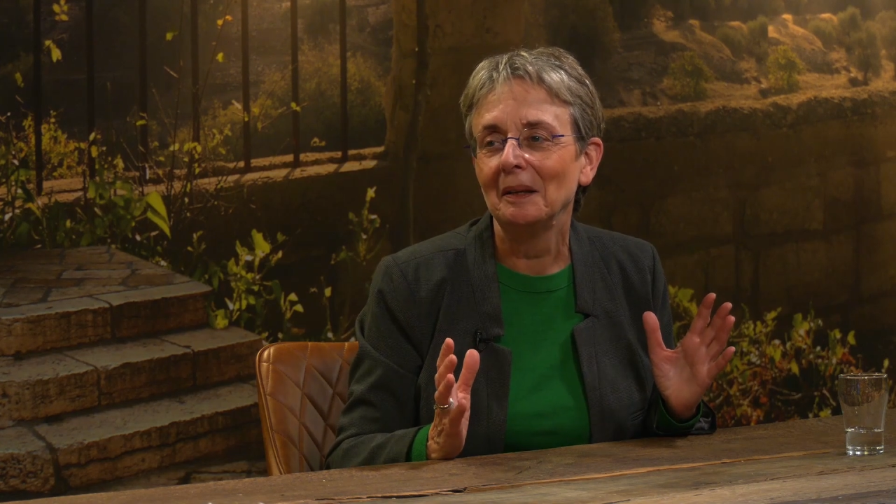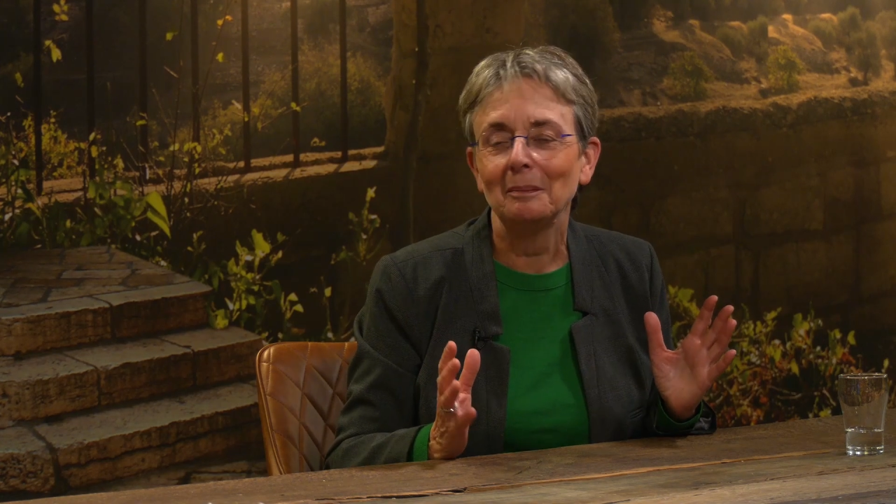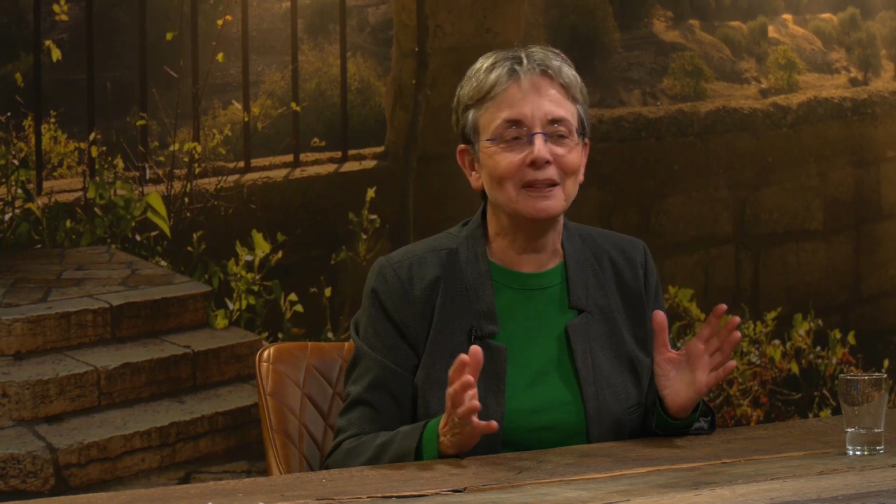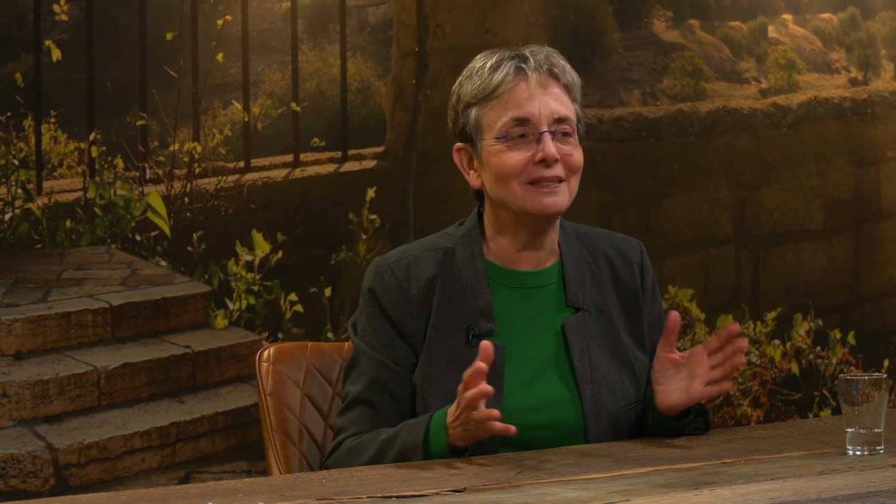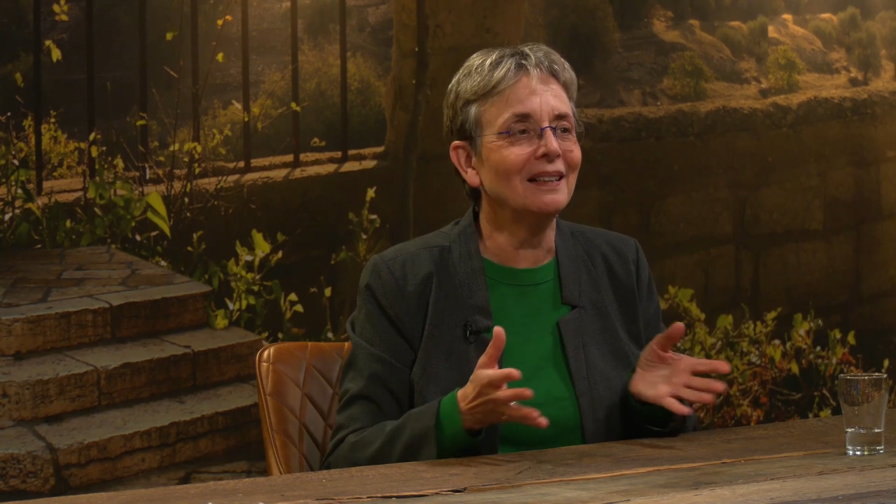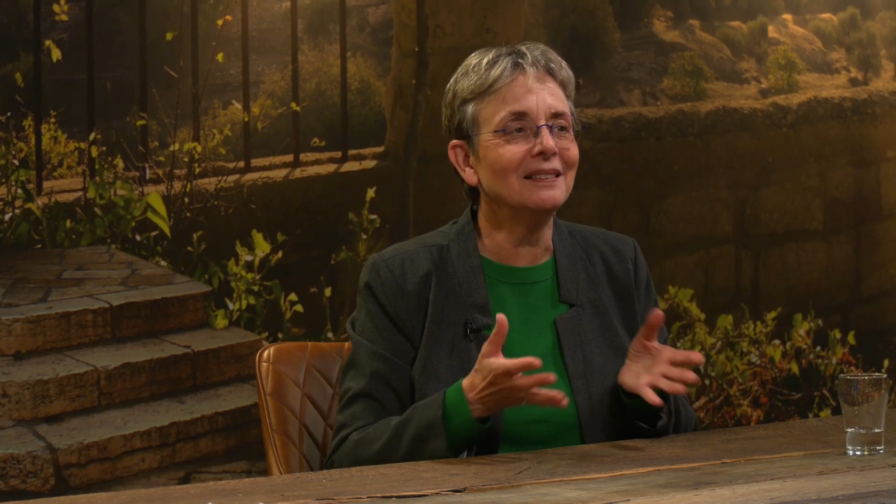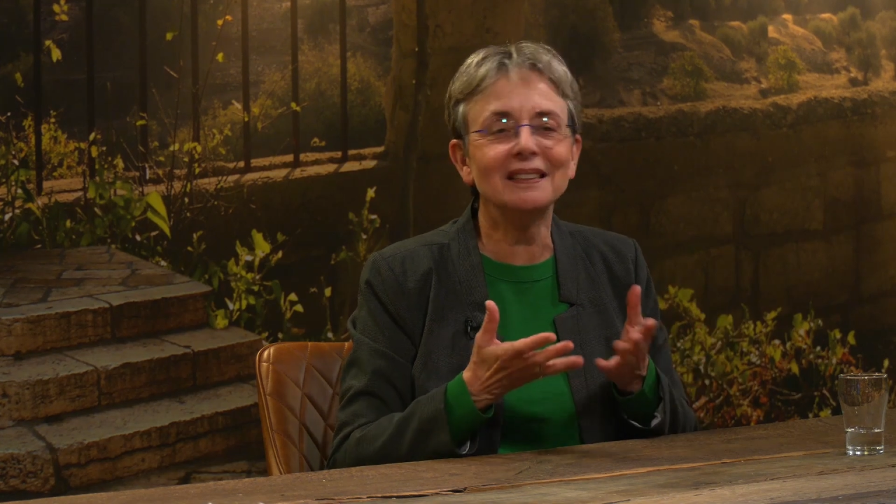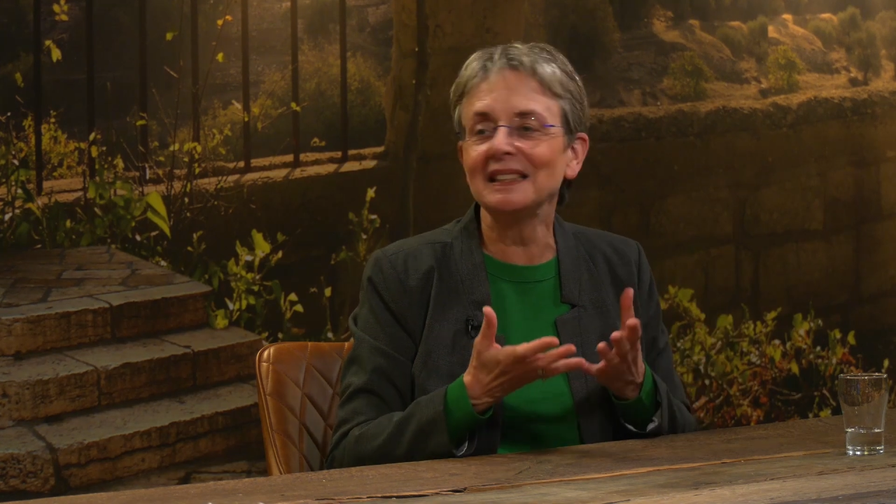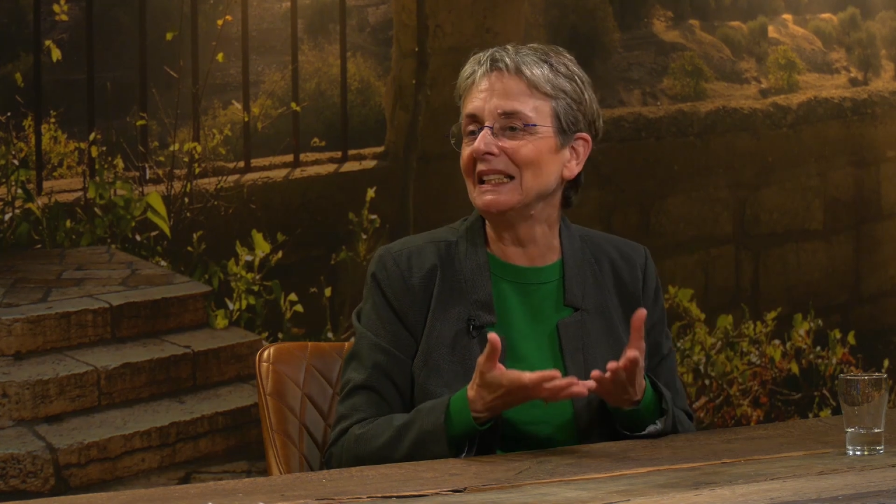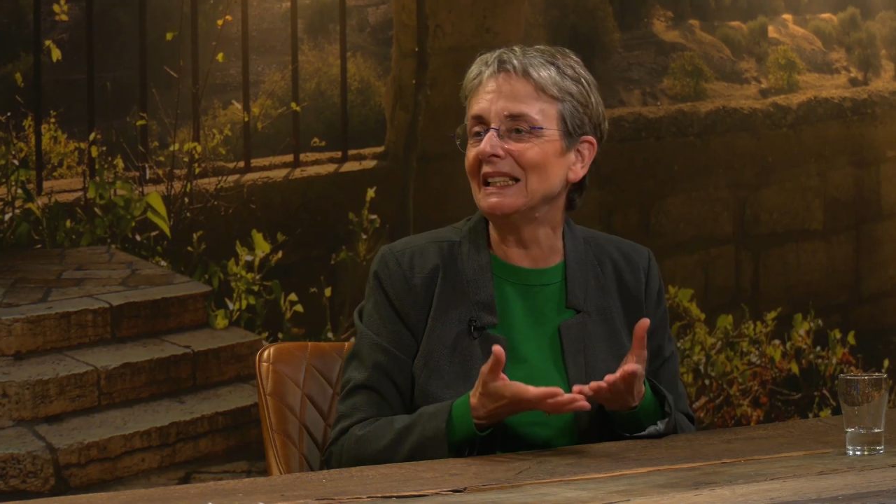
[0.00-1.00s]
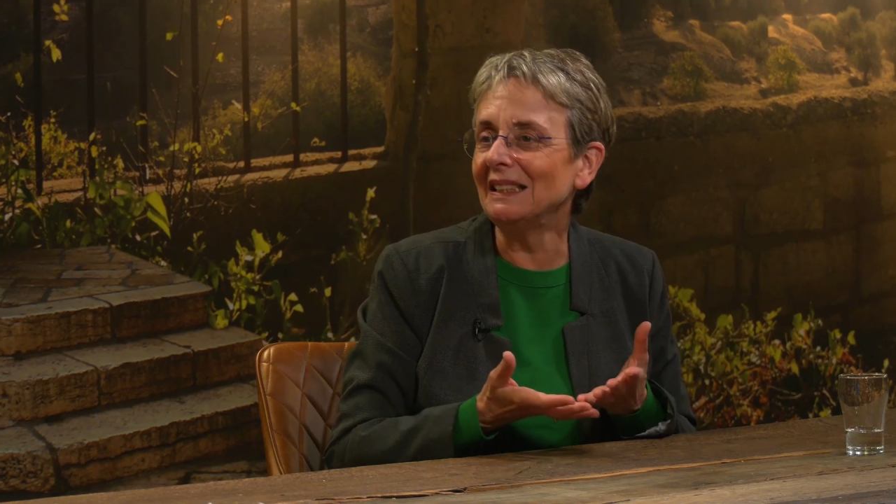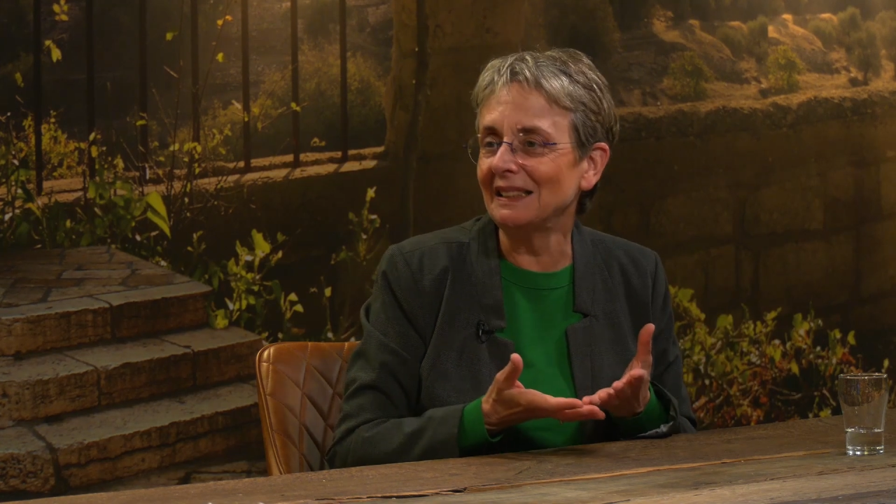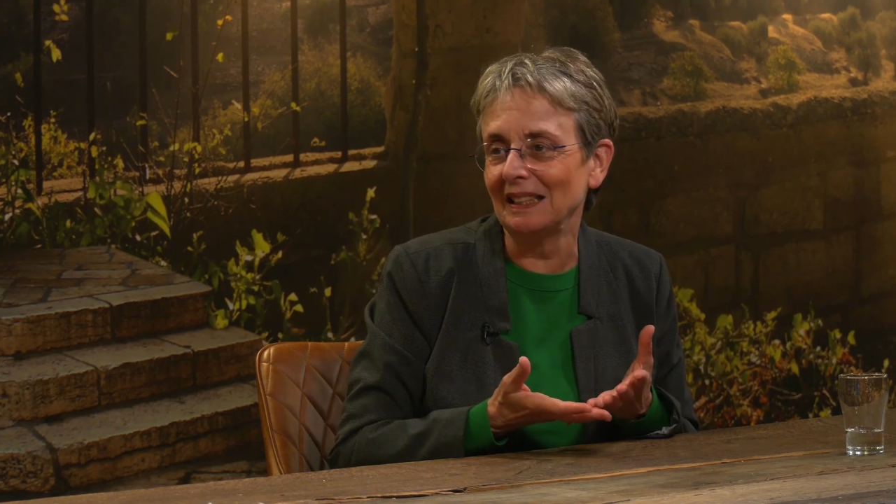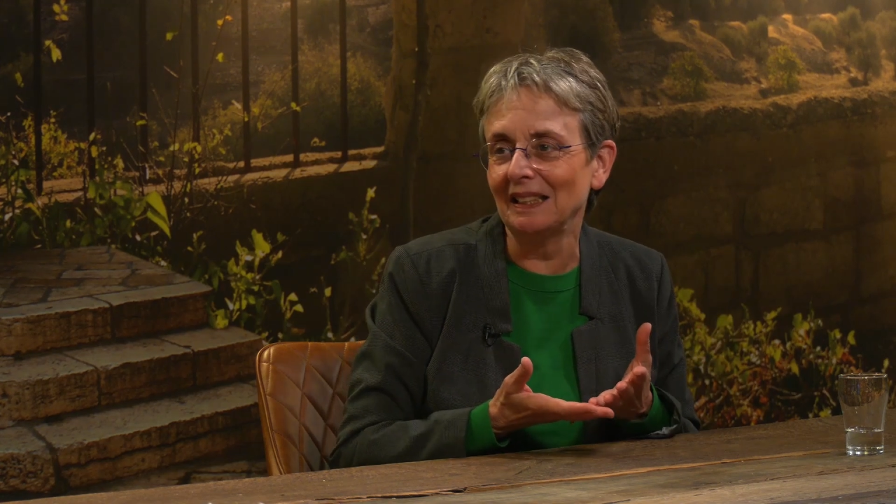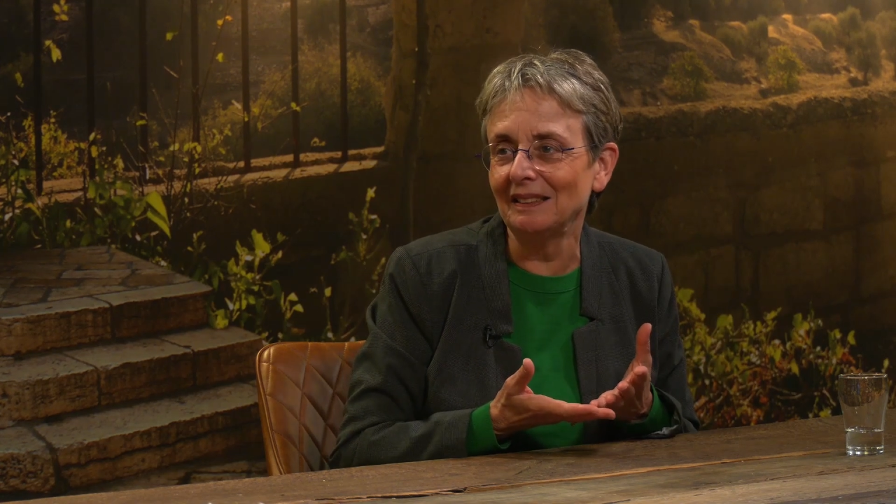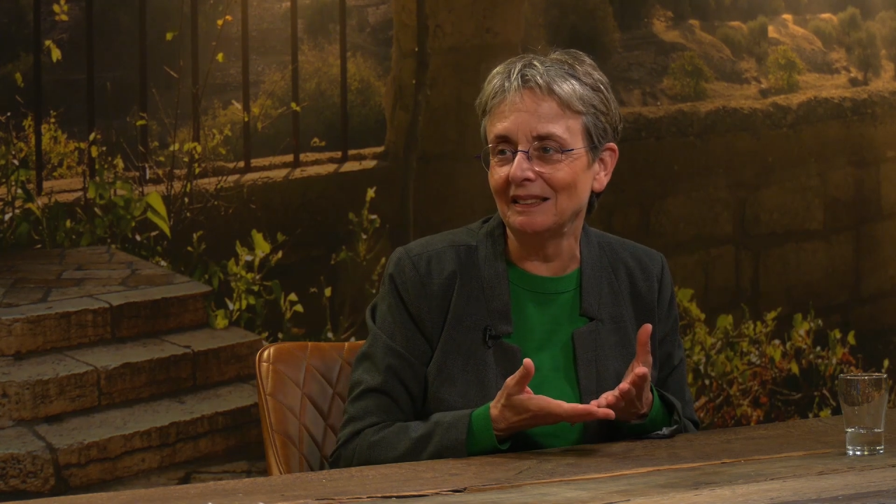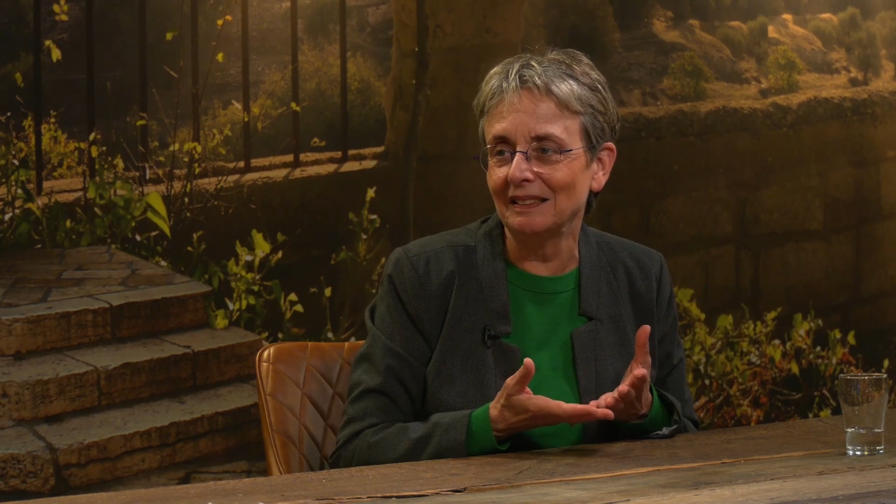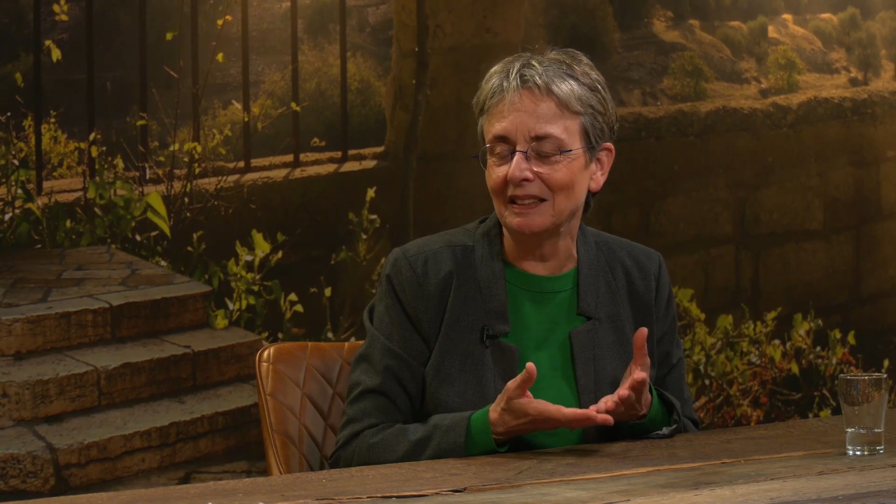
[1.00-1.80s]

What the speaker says: but underneath it,